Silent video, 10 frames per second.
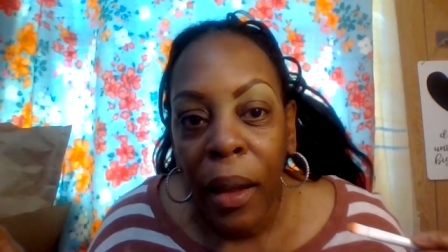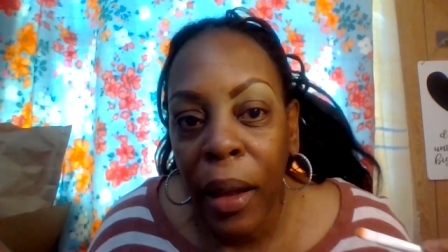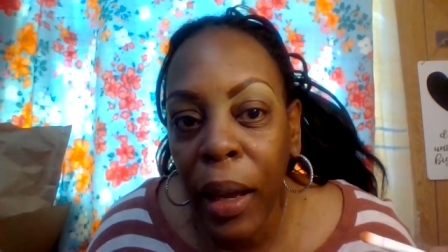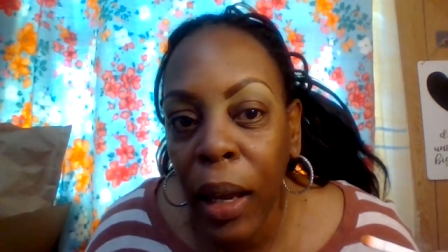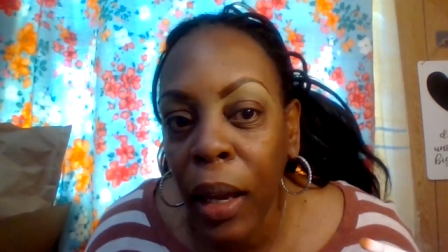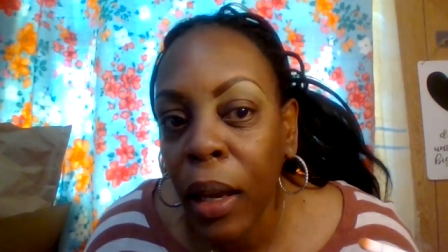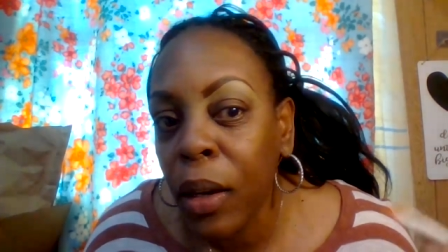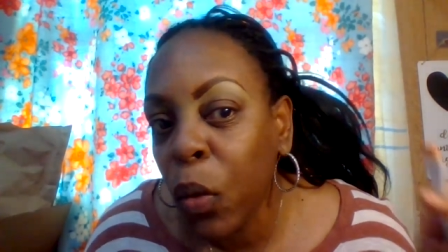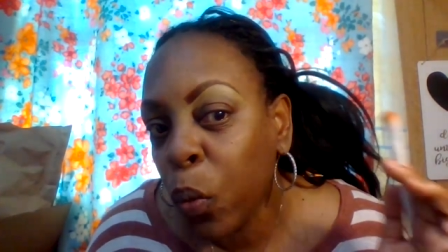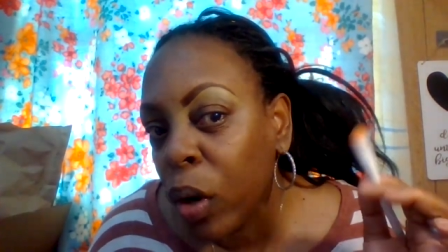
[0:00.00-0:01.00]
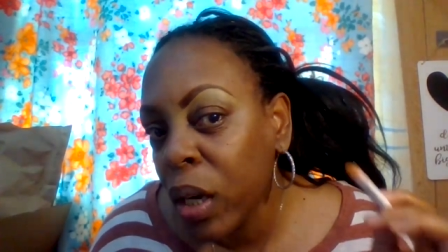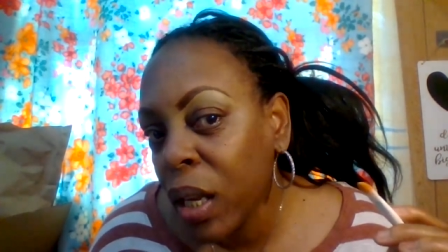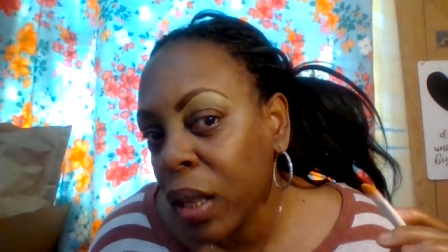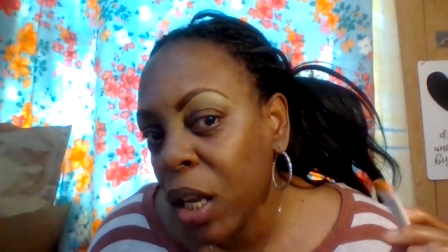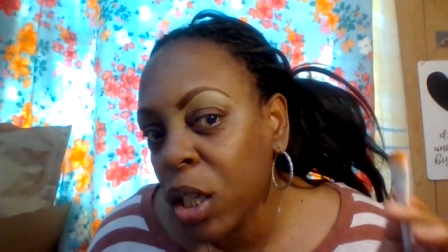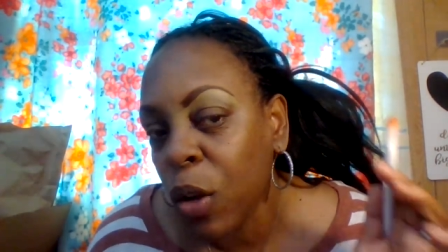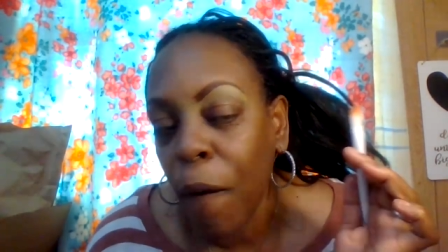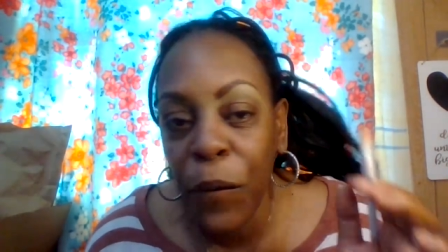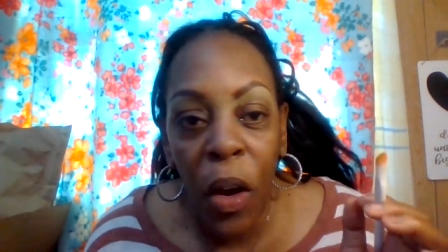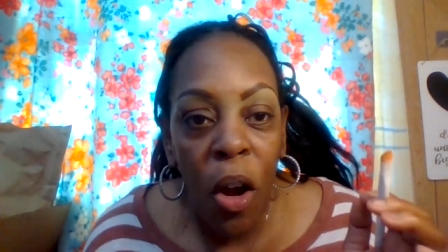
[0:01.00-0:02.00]
and what do you think so
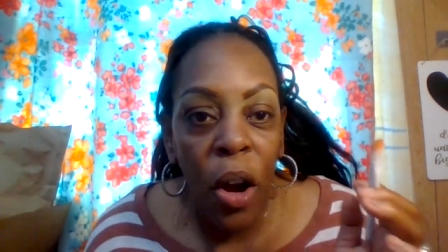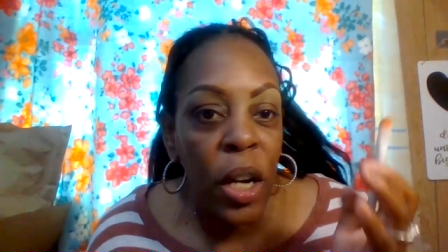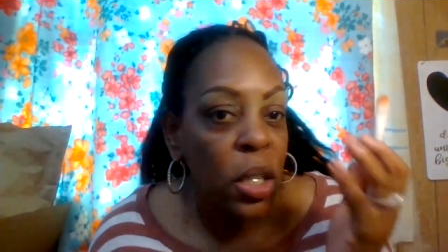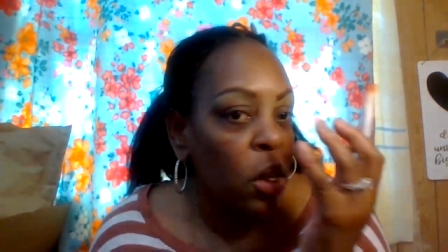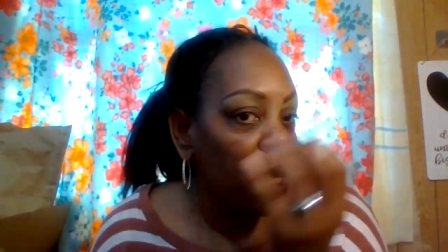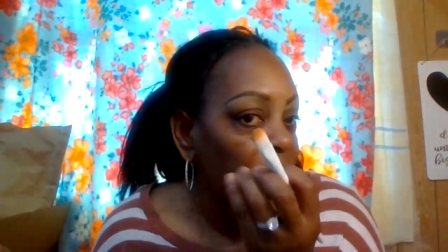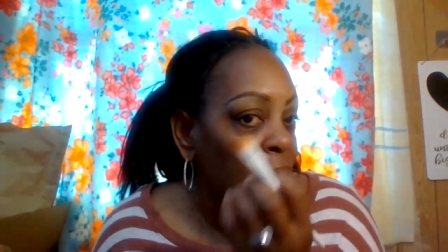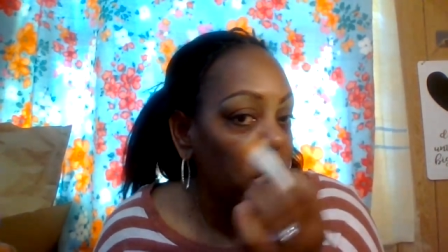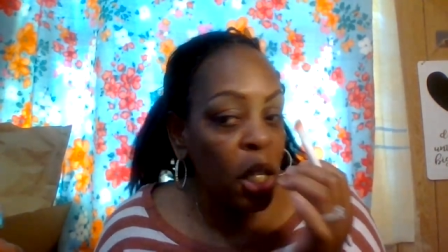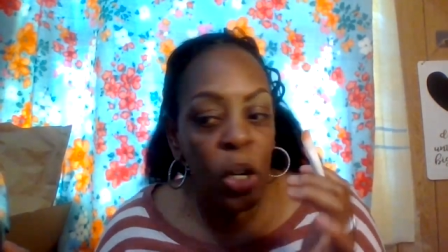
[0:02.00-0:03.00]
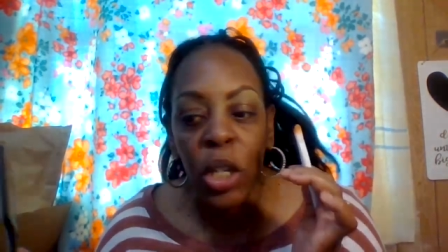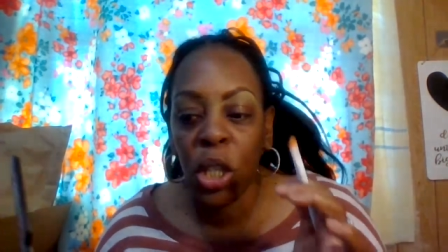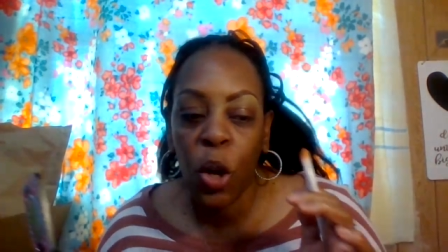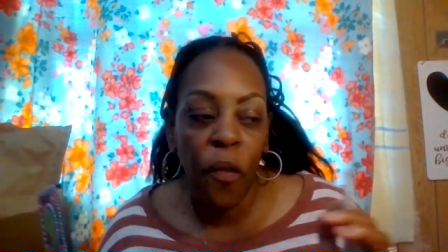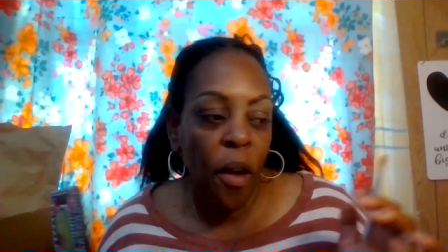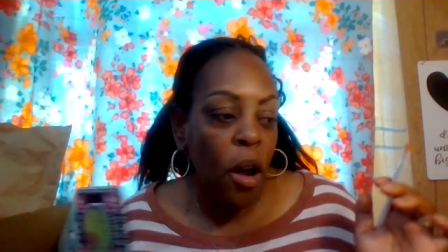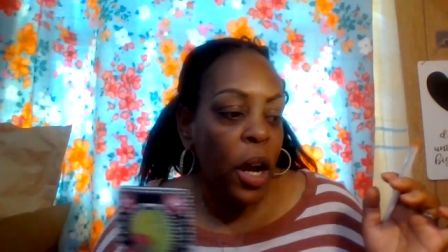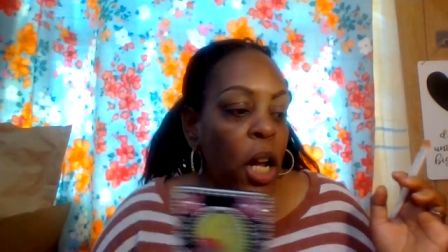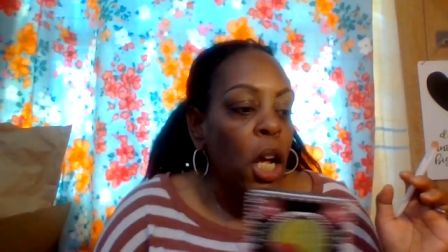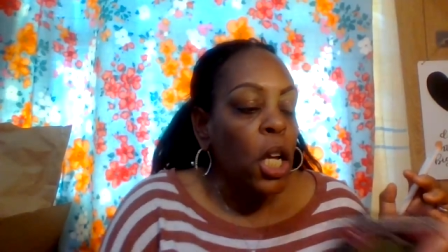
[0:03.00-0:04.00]
far so this looks good so far